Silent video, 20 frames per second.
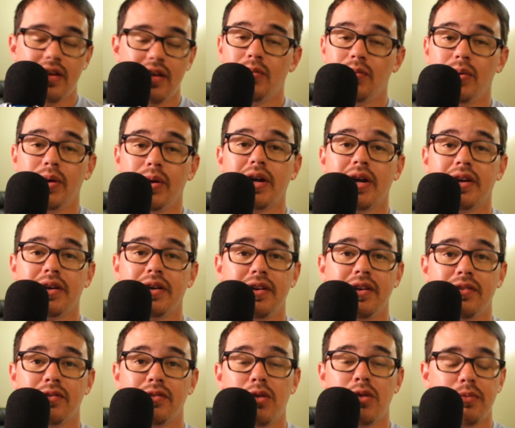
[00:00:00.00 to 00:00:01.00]
we got another
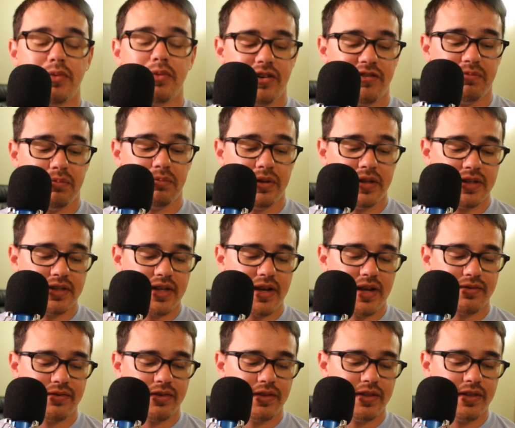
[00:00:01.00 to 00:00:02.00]
moment of bliss
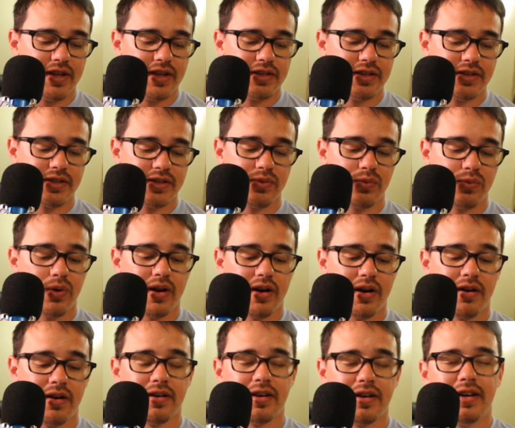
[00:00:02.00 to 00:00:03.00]
after this,
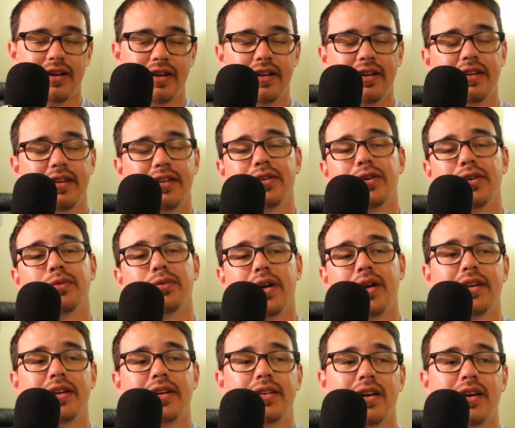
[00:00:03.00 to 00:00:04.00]
where you know
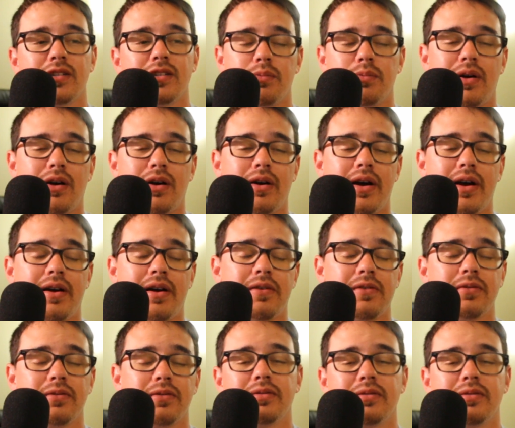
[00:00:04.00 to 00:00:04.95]
Nia talks about how,